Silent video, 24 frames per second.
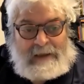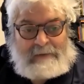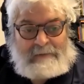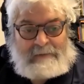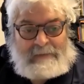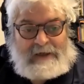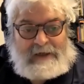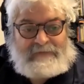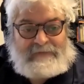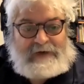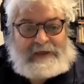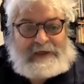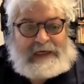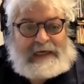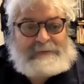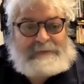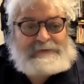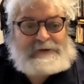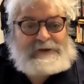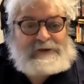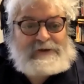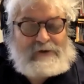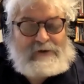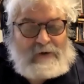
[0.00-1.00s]
But if you keep
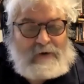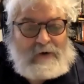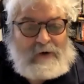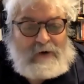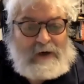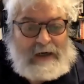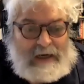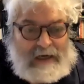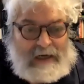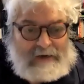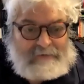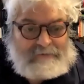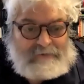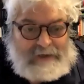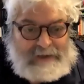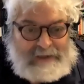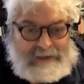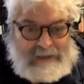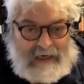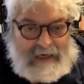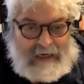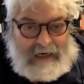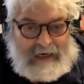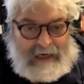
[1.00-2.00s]
score every
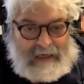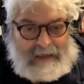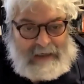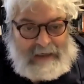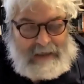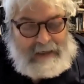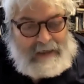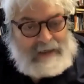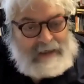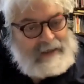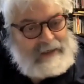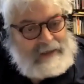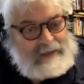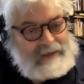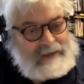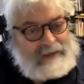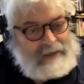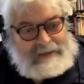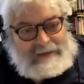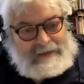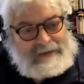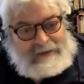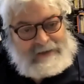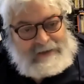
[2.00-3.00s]
day,
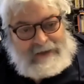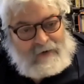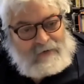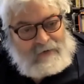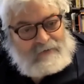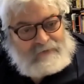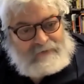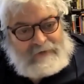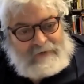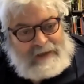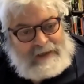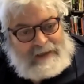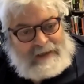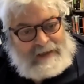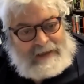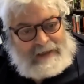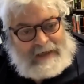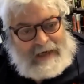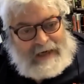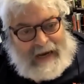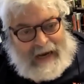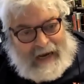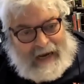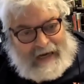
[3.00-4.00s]
you don't
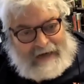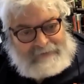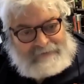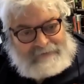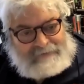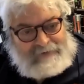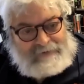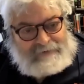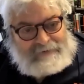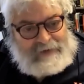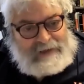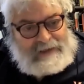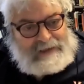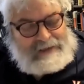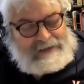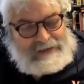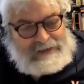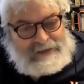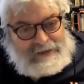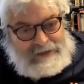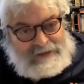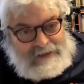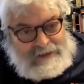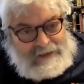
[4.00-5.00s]
really have a
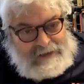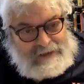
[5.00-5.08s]
relationship.